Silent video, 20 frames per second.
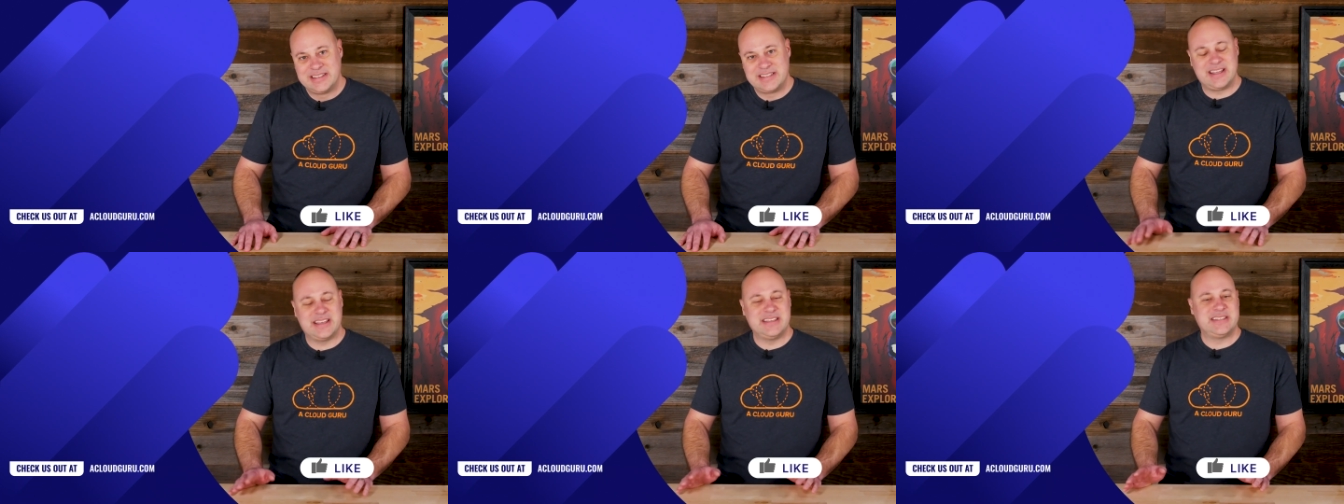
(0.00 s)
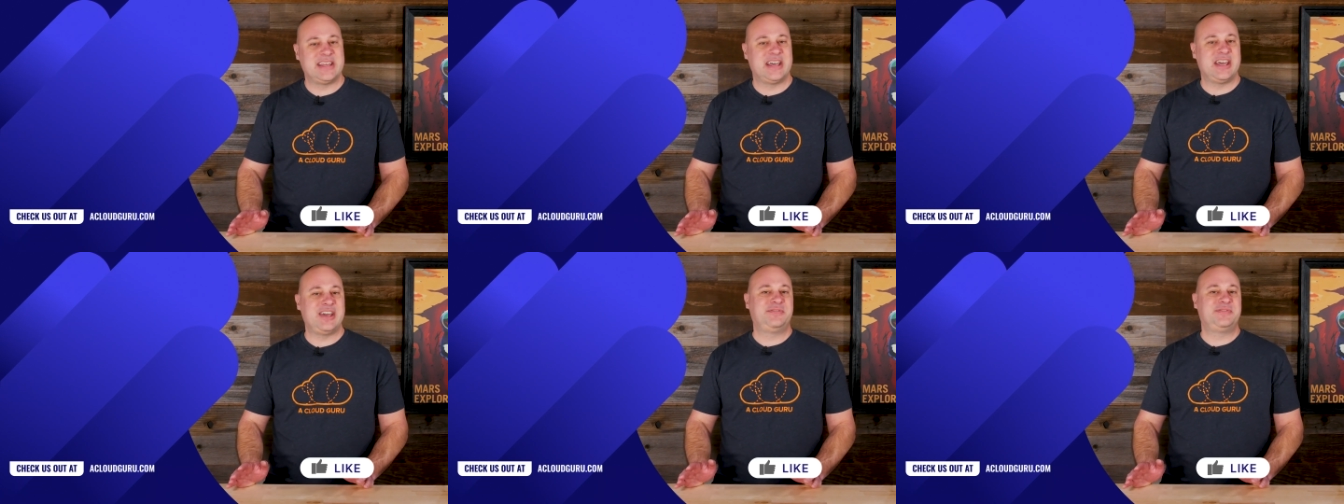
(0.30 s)
Stay
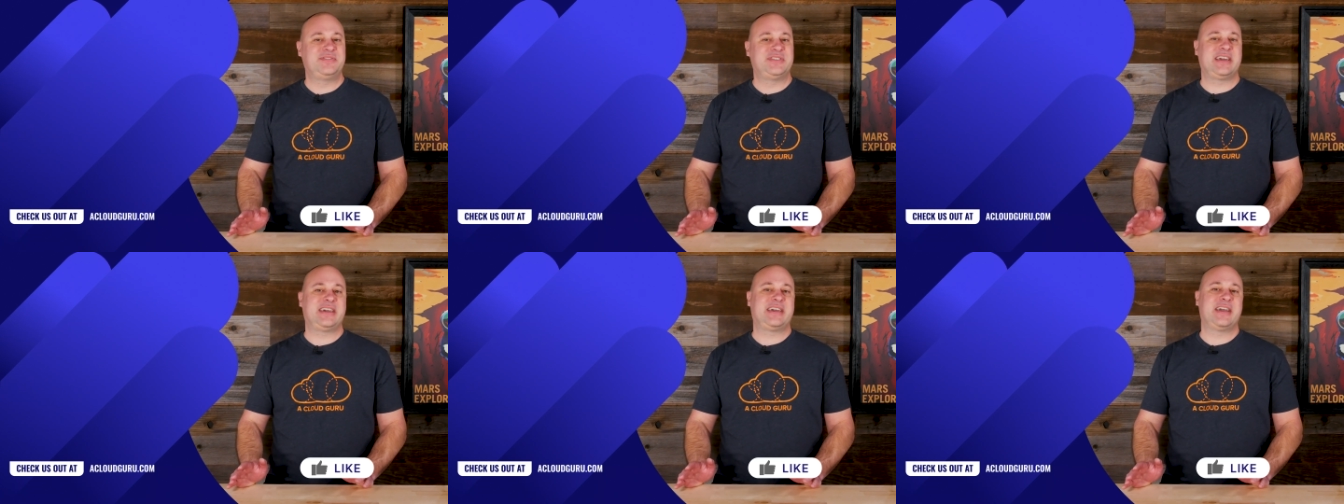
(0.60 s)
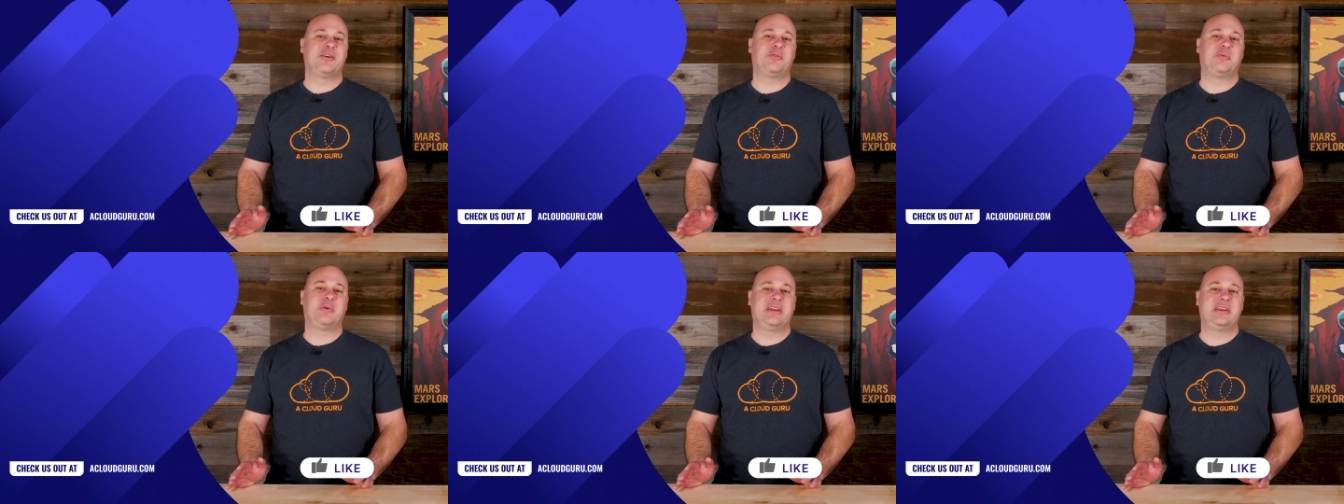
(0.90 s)
safe, take
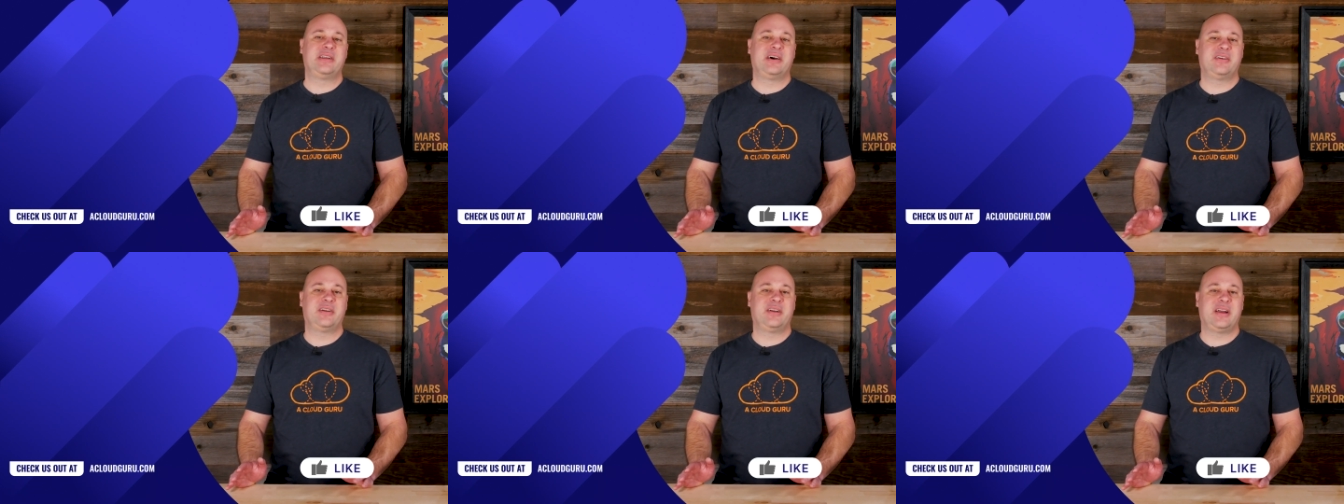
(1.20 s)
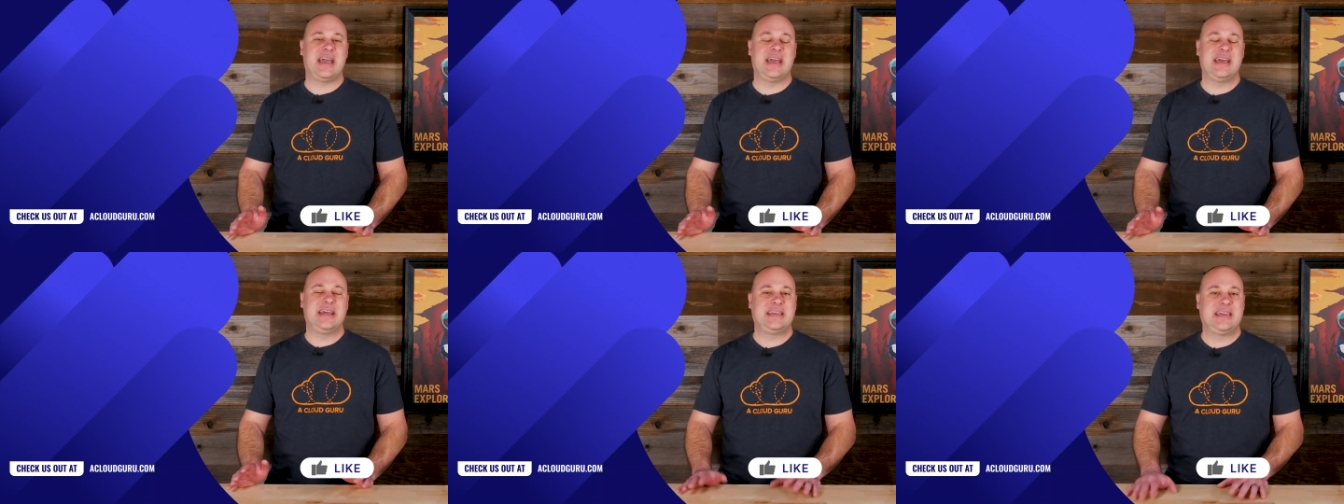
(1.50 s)
care of one
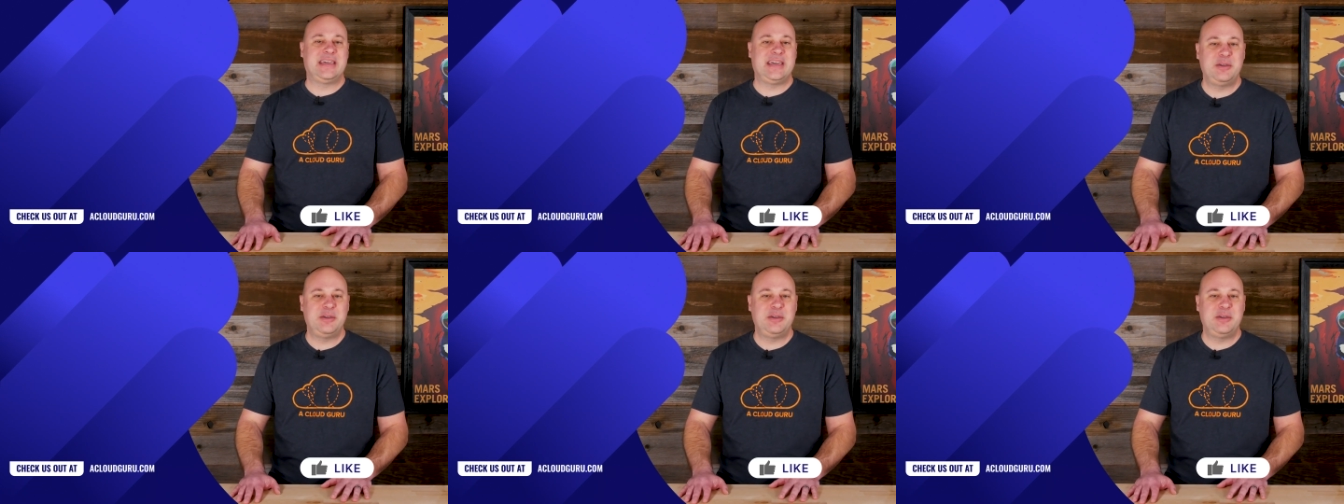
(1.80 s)
another, and